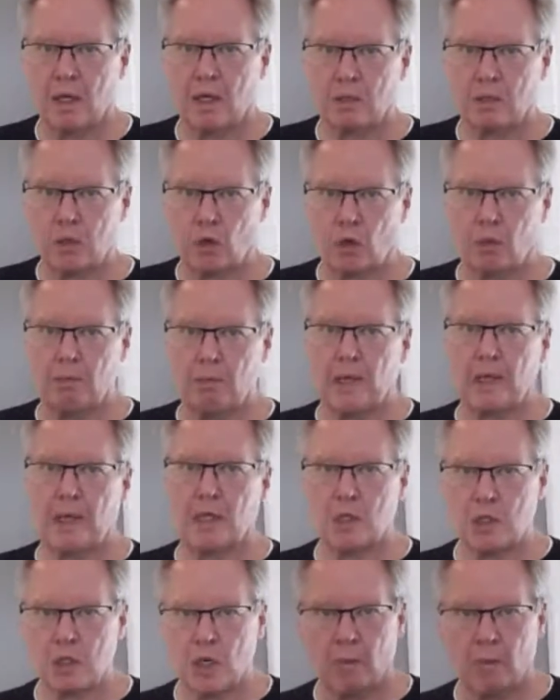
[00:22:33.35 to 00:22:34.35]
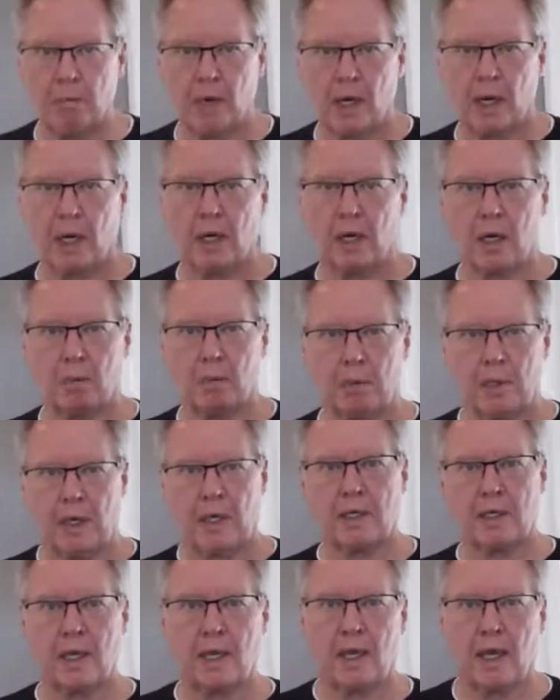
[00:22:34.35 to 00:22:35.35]
told me to jump on an
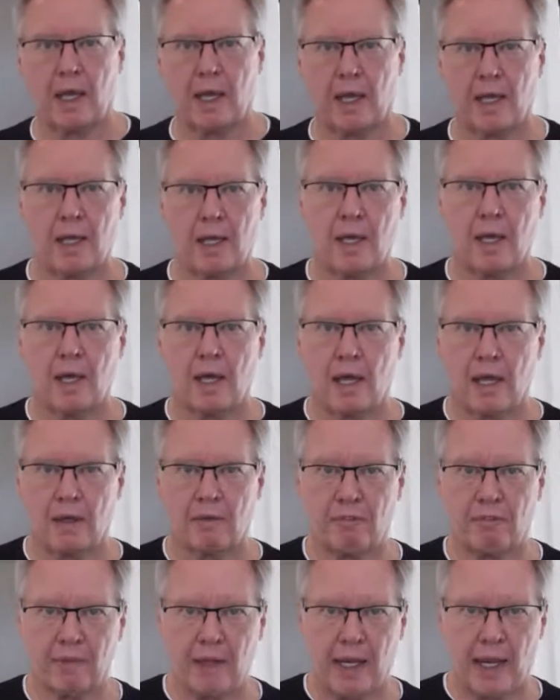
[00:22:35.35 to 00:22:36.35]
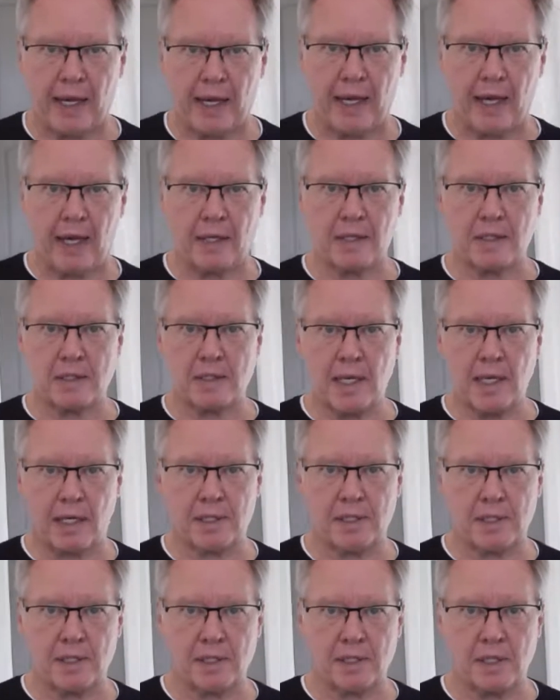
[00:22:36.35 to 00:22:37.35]
airplane today and fly down to
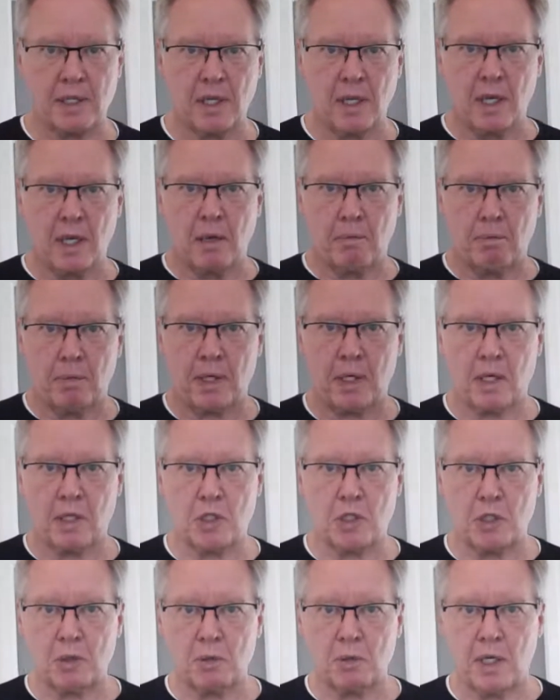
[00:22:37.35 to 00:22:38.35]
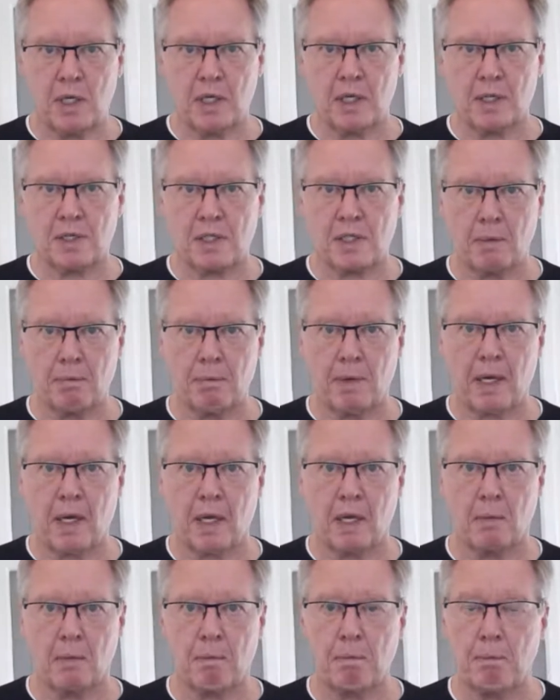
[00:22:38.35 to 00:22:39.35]
Texas because you needed somebody
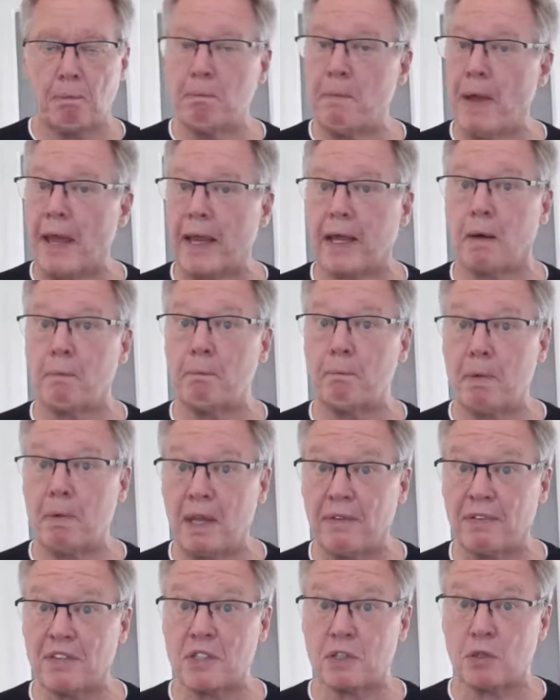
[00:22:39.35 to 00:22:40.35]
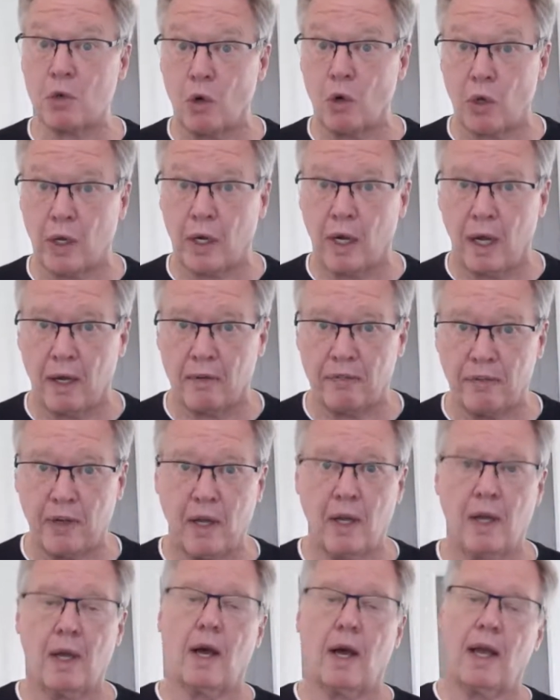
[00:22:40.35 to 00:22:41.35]
to make a beef stroganoff,
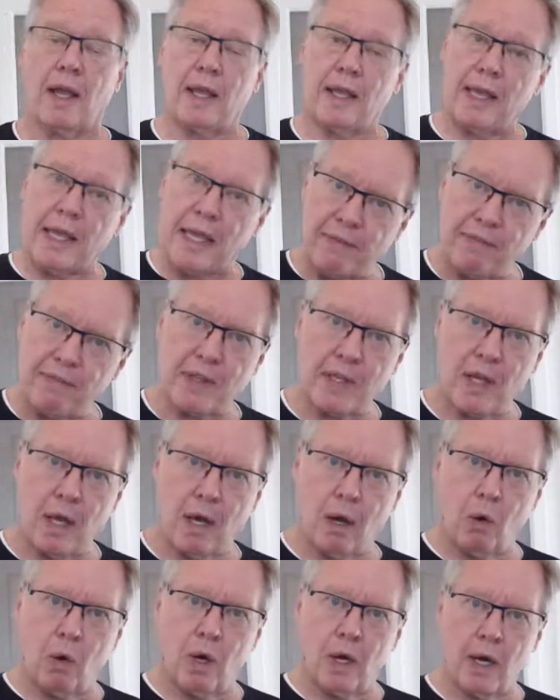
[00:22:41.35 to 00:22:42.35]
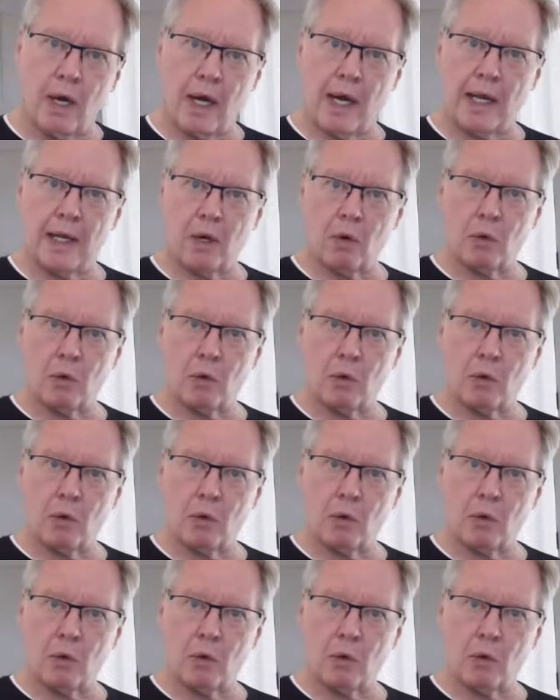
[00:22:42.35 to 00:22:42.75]
even though I